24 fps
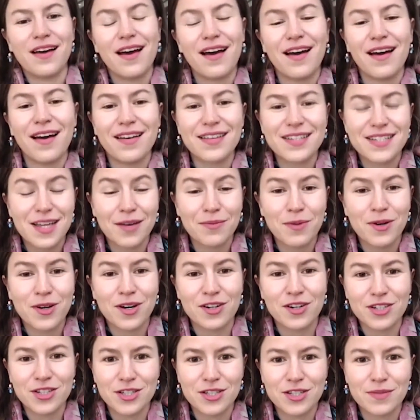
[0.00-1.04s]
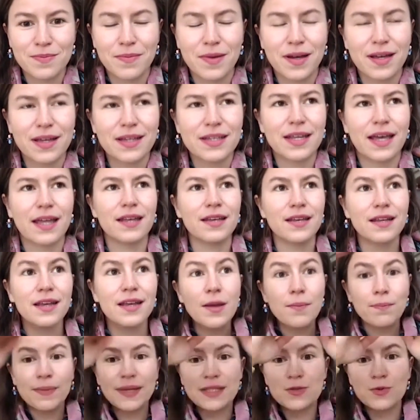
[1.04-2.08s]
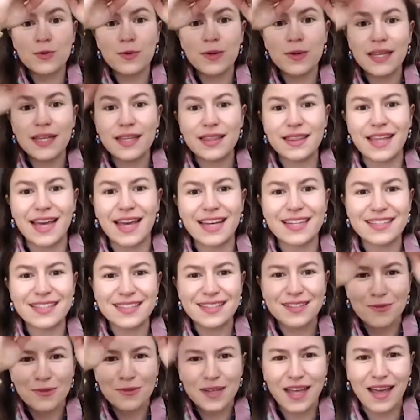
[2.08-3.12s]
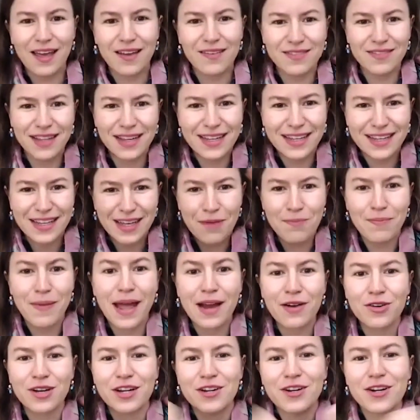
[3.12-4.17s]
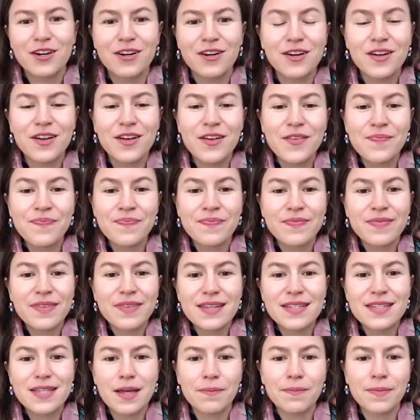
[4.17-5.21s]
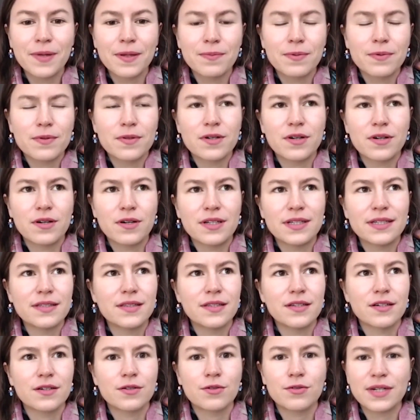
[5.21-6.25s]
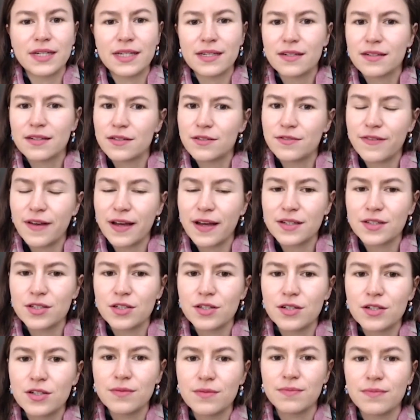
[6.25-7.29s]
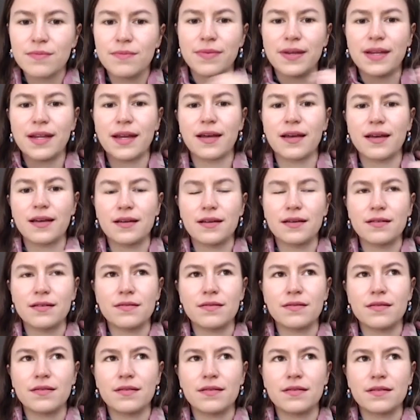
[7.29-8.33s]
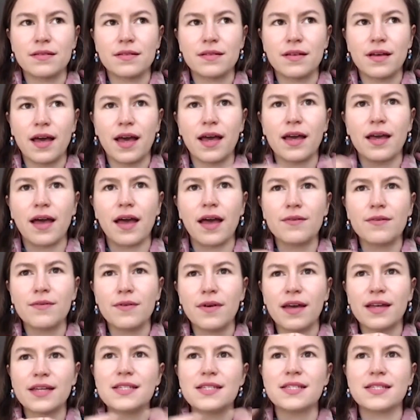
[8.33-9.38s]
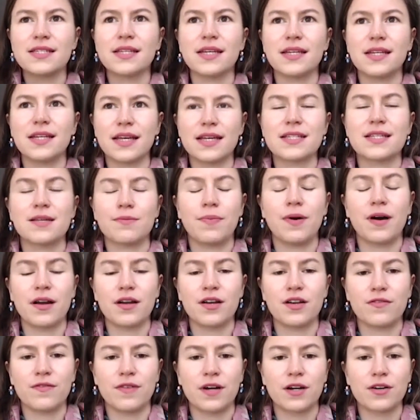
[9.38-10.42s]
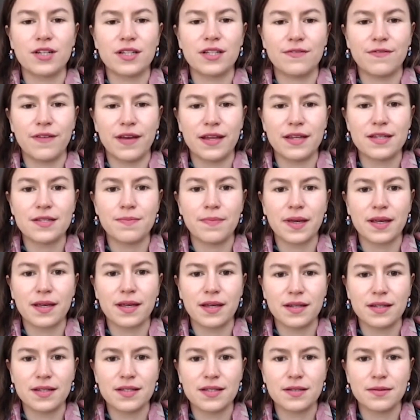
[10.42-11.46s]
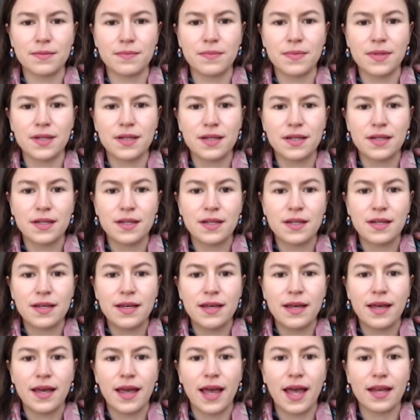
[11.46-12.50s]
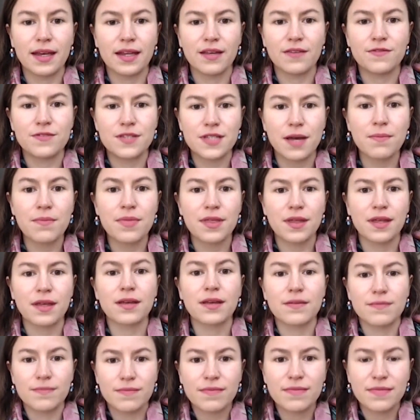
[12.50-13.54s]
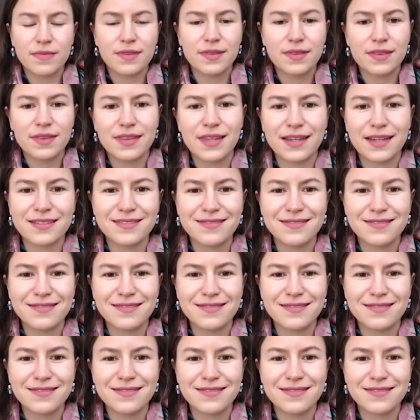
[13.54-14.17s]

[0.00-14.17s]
subconscious mind, and between that we have like a barrier. Some people call it the critical factor, but I see it as a part of our defense mechanism. And if something that